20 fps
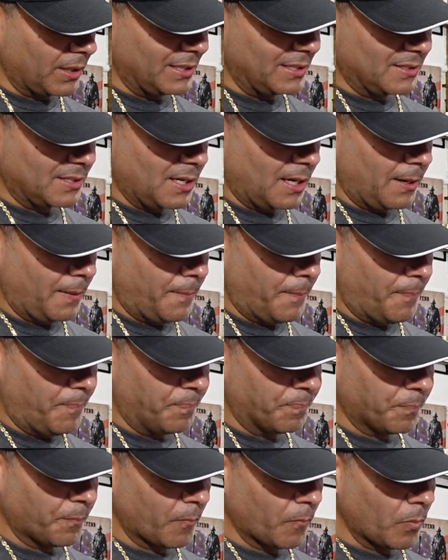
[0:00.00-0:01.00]
as
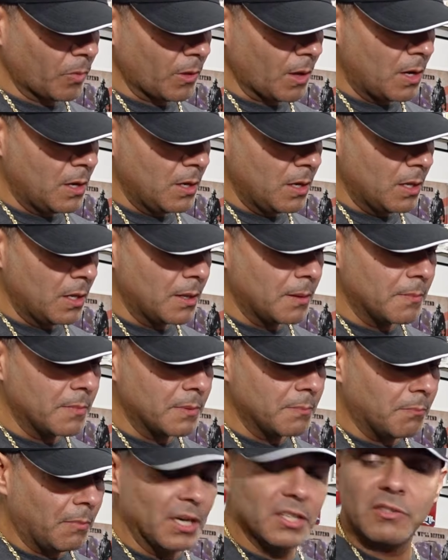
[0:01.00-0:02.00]

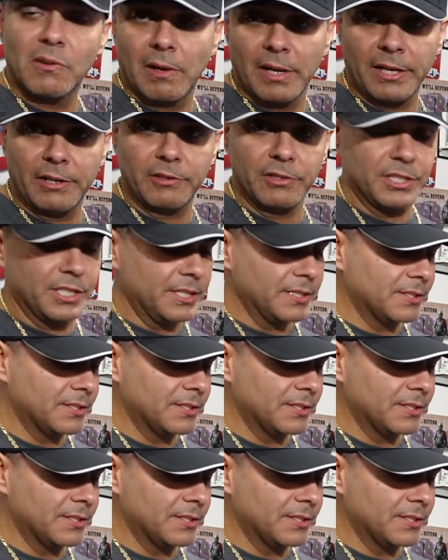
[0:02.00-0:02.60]
muzzle energy.